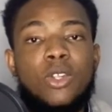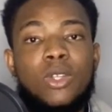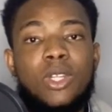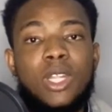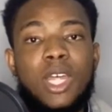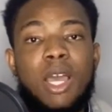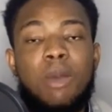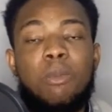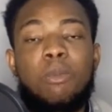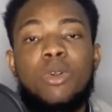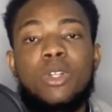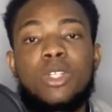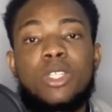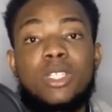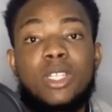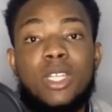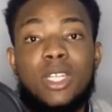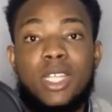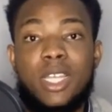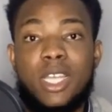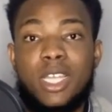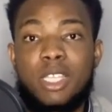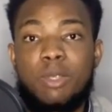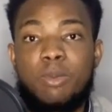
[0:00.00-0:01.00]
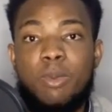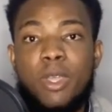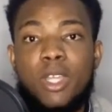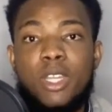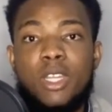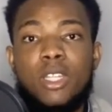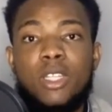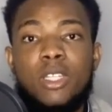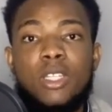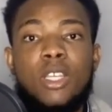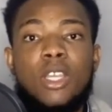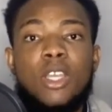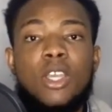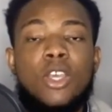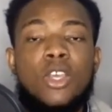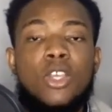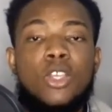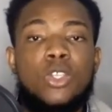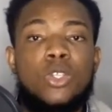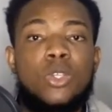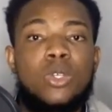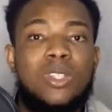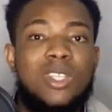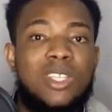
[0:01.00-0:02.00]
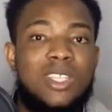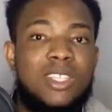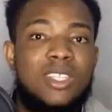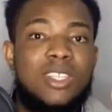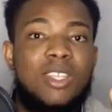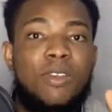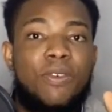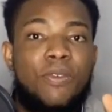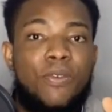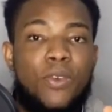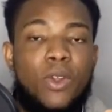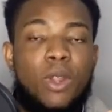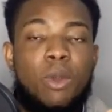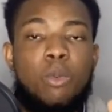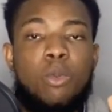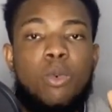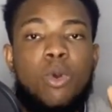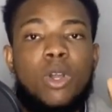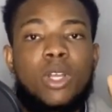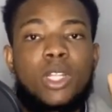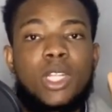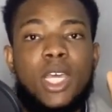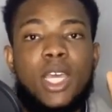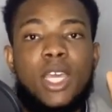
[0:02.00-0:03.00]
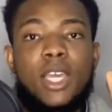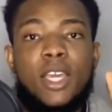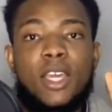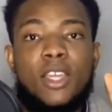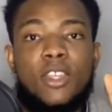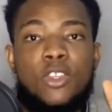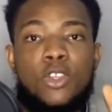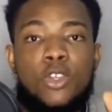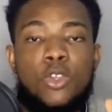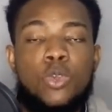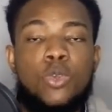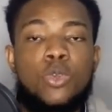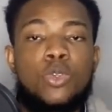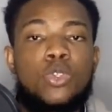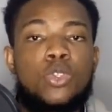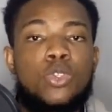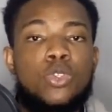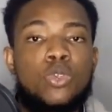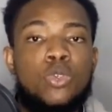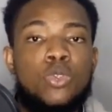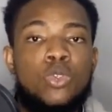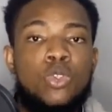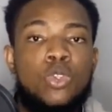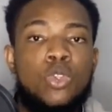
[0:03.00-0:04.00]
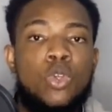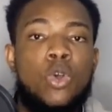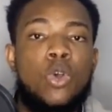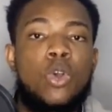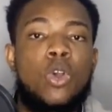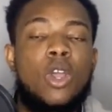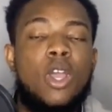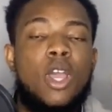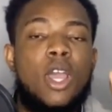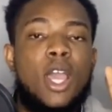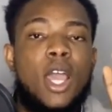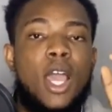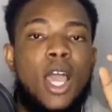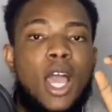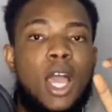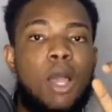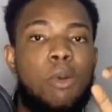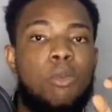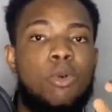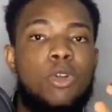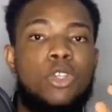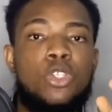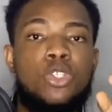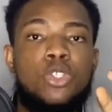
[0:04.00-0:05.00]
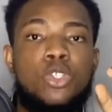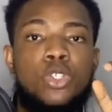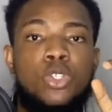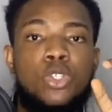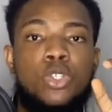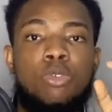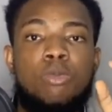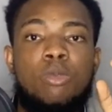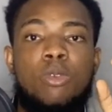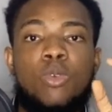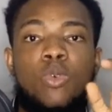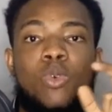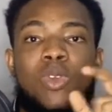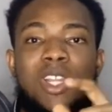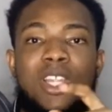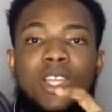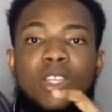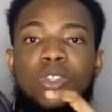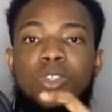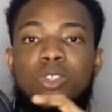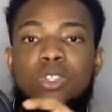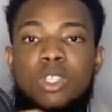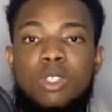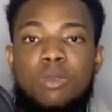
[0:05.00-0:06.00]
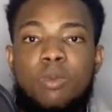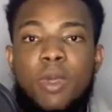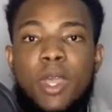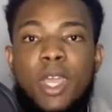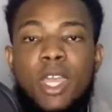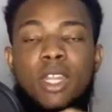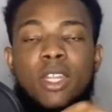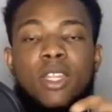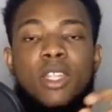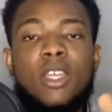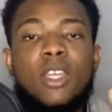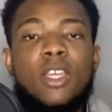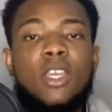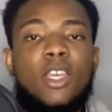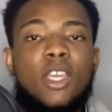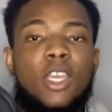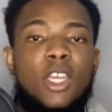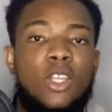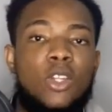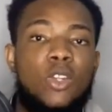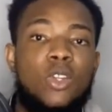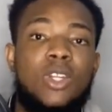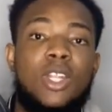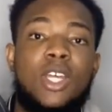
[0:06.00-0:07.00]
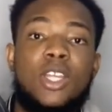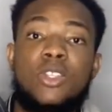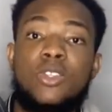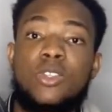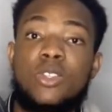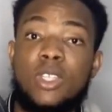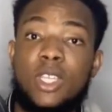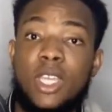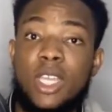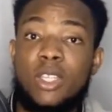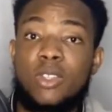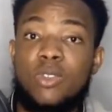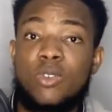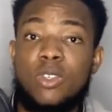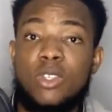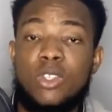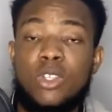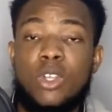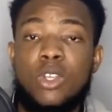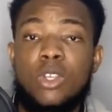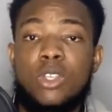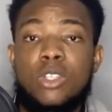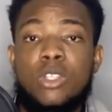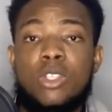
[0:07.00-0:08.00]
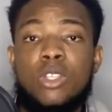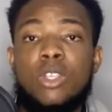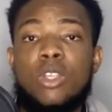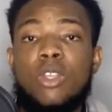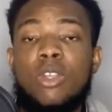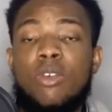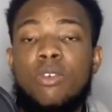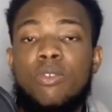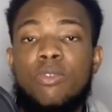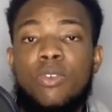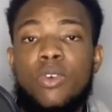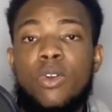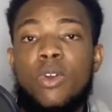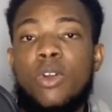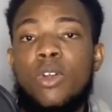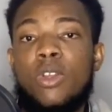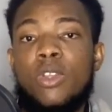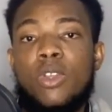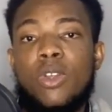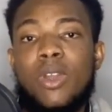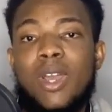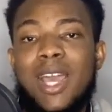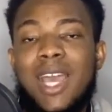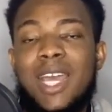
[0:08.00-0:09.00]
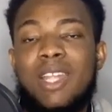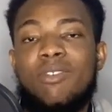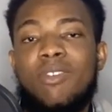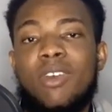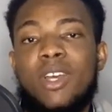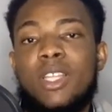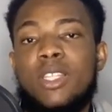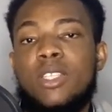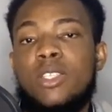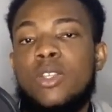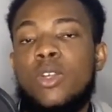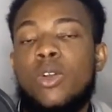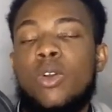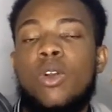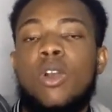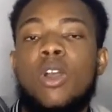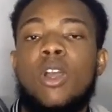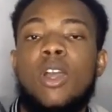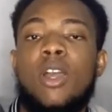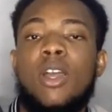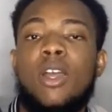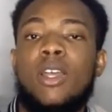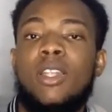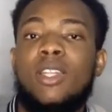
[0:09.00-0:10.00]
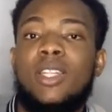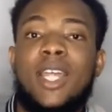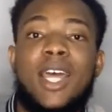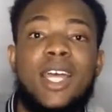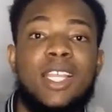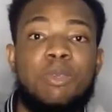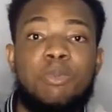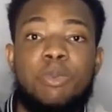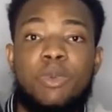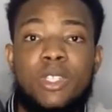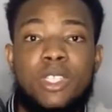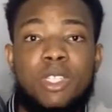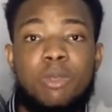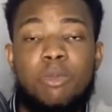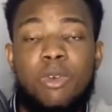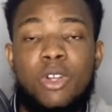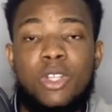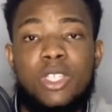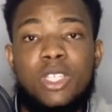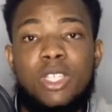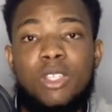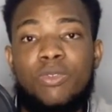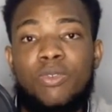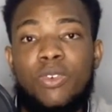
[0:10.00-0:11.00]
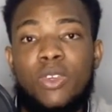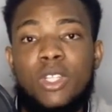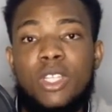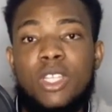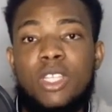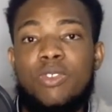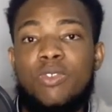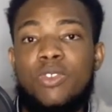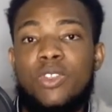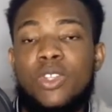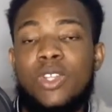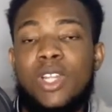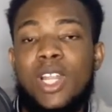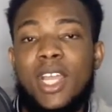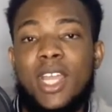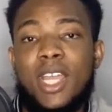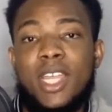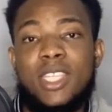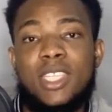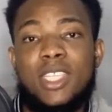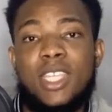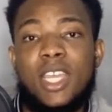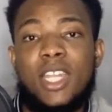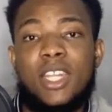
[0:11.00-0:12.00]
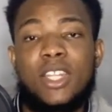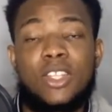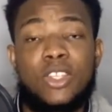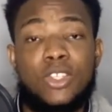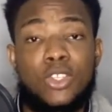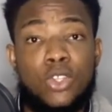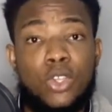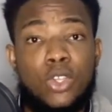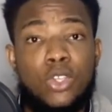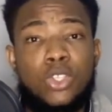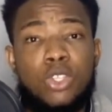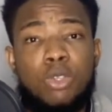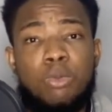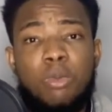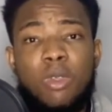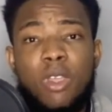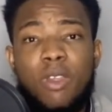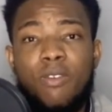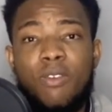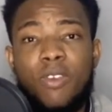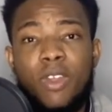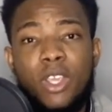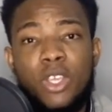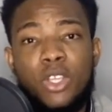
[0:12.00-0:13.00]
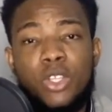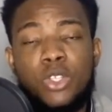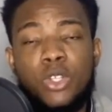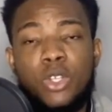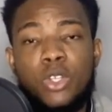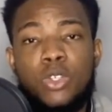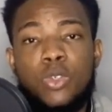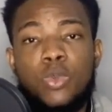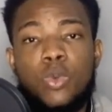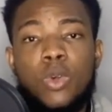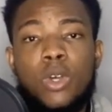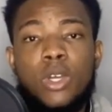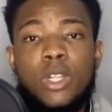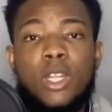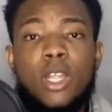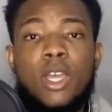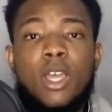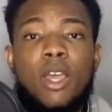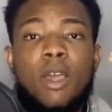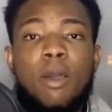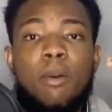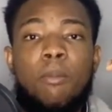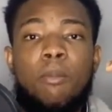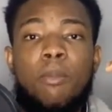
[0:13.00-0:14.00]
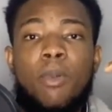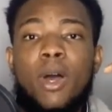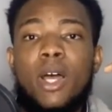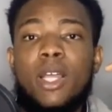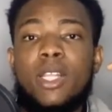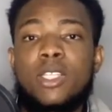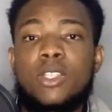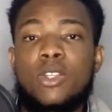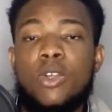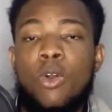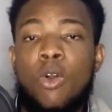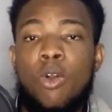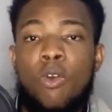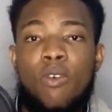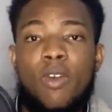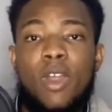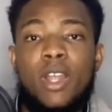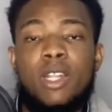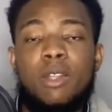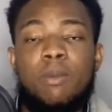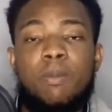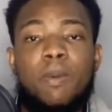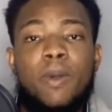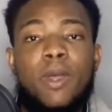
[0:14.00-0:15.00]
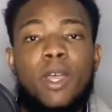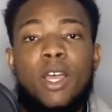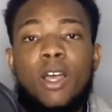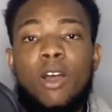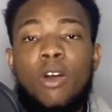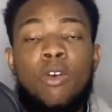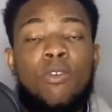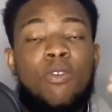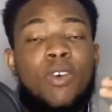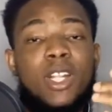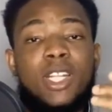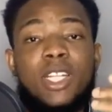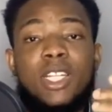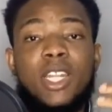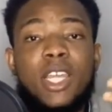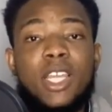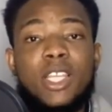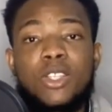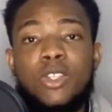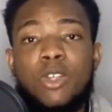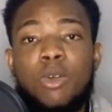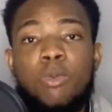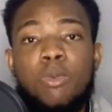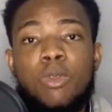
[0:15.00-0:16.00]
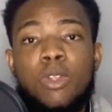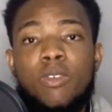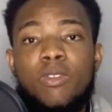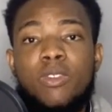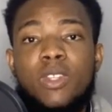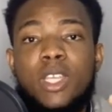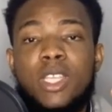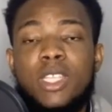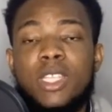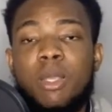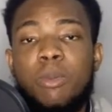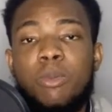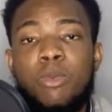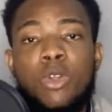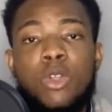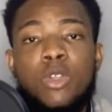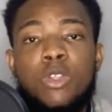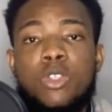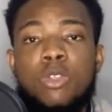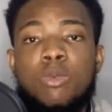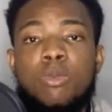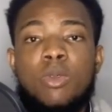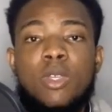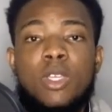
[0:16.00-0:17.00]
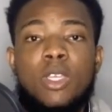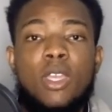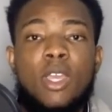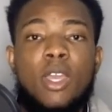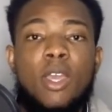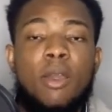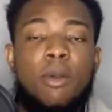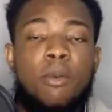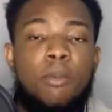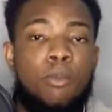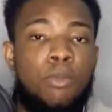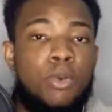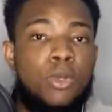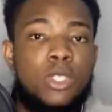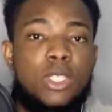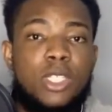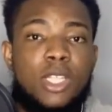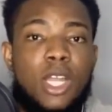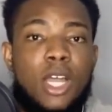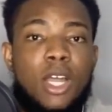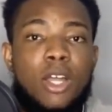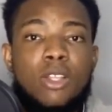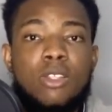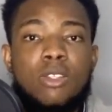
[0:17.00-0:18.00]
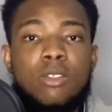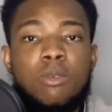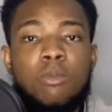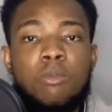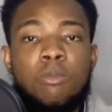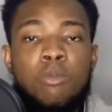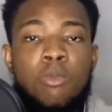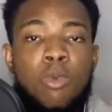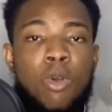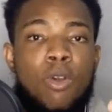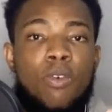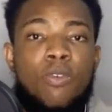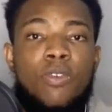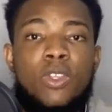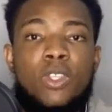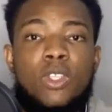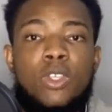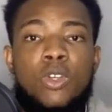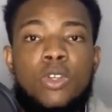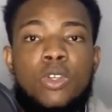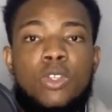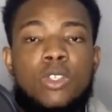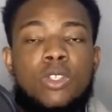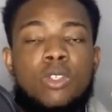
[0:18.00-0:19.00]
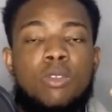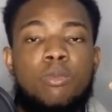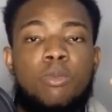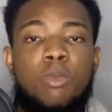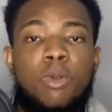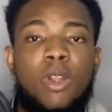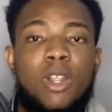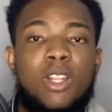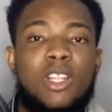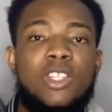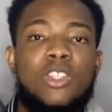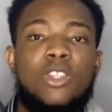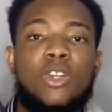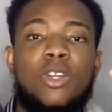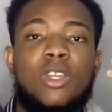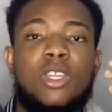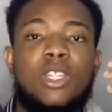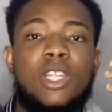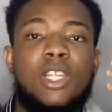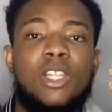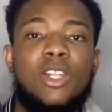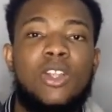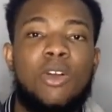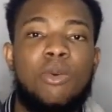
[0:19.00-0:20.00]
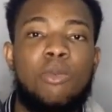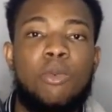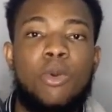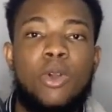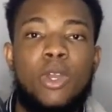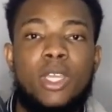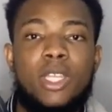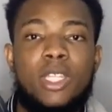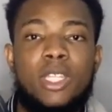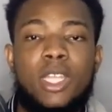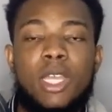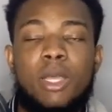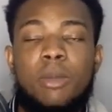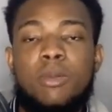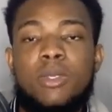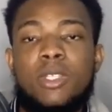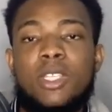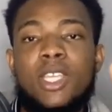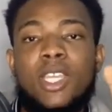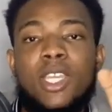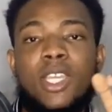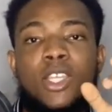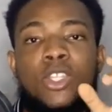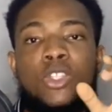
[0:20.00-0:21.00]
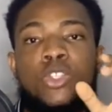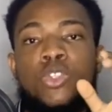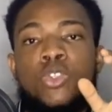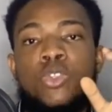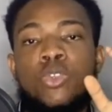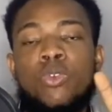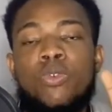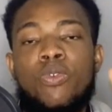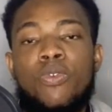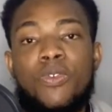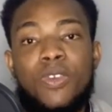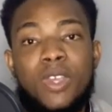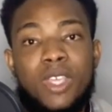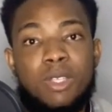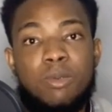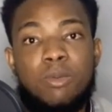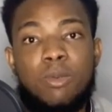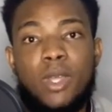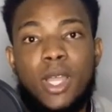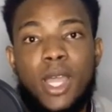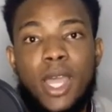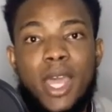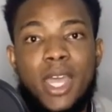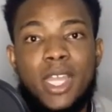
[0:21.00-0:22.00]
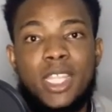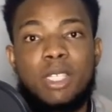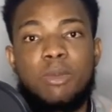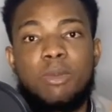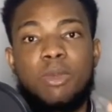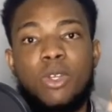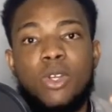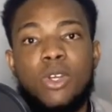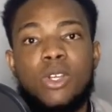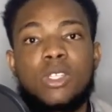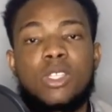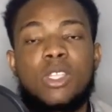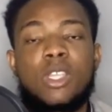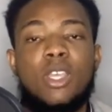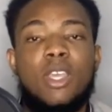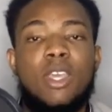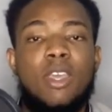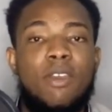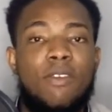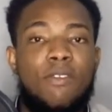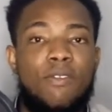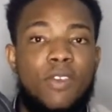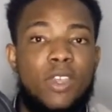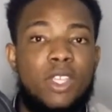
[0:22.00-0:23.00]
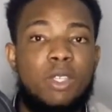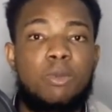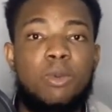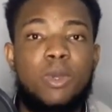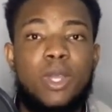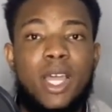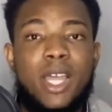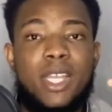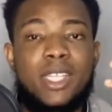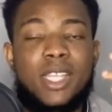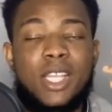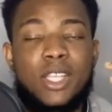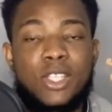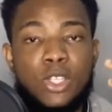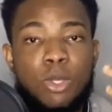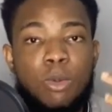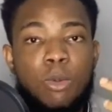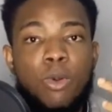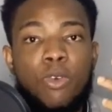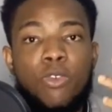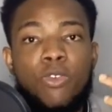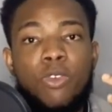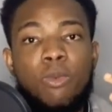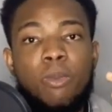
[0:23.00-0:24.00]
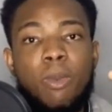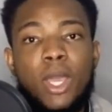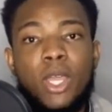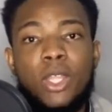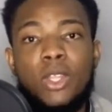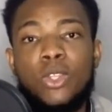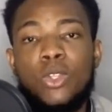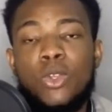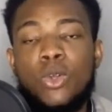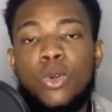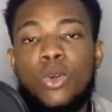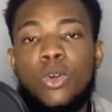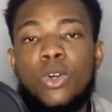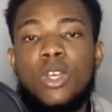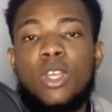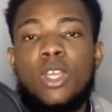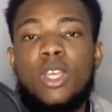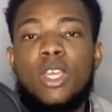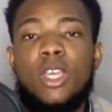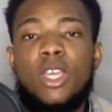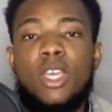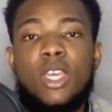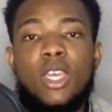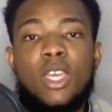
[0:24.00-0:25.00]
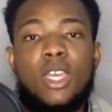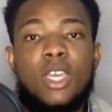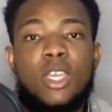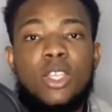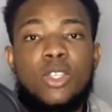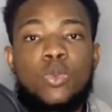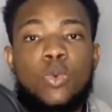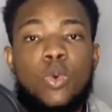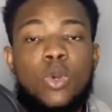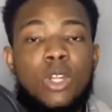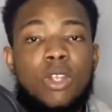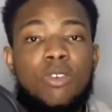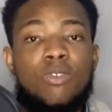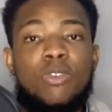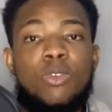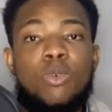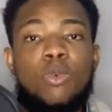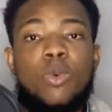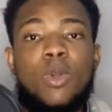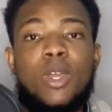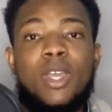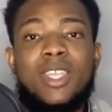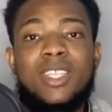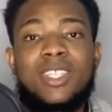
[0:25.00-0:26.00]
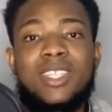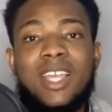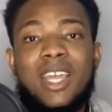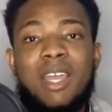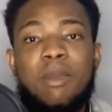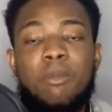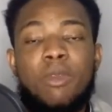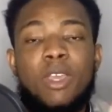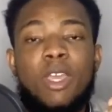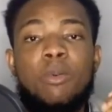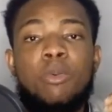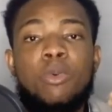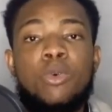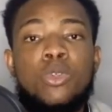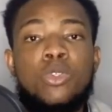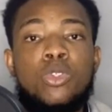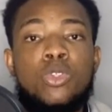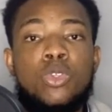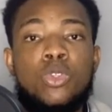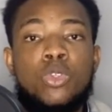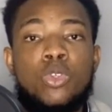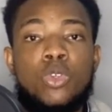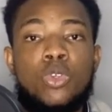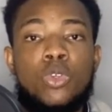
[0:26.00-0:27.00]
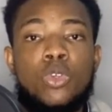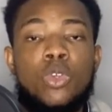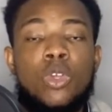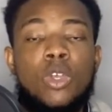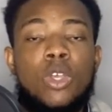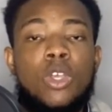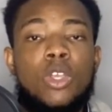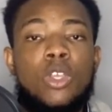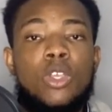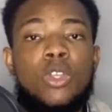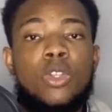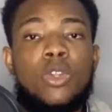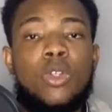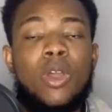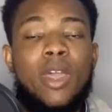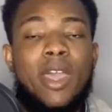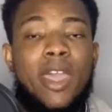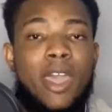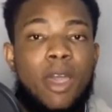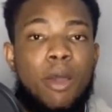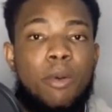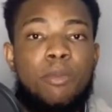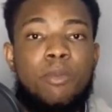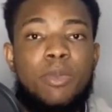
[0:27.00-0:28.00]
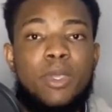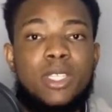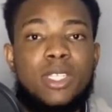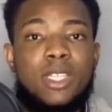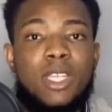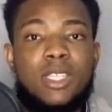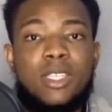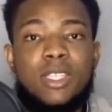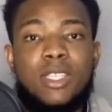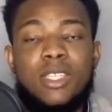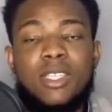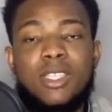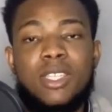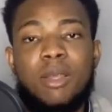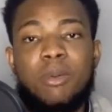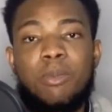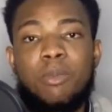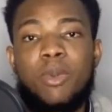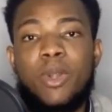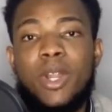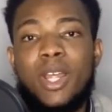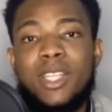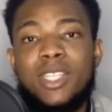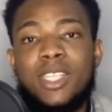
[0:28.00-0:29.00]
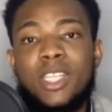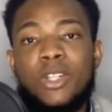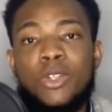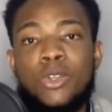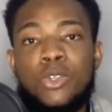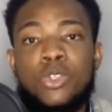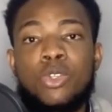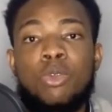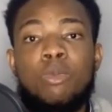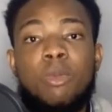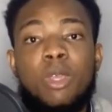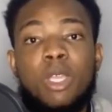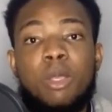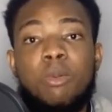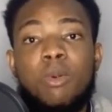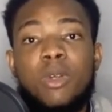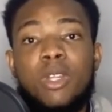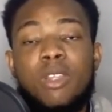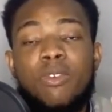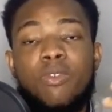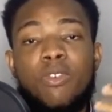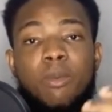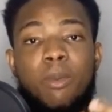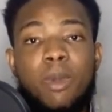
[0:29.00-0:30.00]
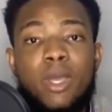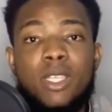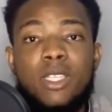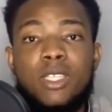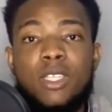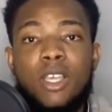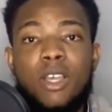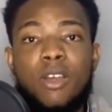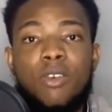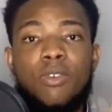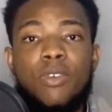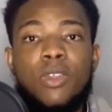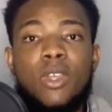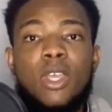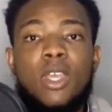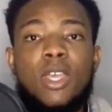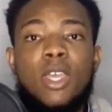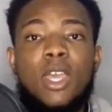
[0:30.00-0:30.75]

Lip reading: on how much they are spending. So this is a framework that you can use to know how much you should be willing to spend in order to get results for your advert. So that's pretty much it for this video. Like I said, it's going to be a very short one, but over the next couple of days, I'm going to be putting out more videos, probably talking a lot more in depth into Facebook ads, because Facebook ads, as some of you might know, is one of the ways I'm able to, help businesses and brands and also make money for myself.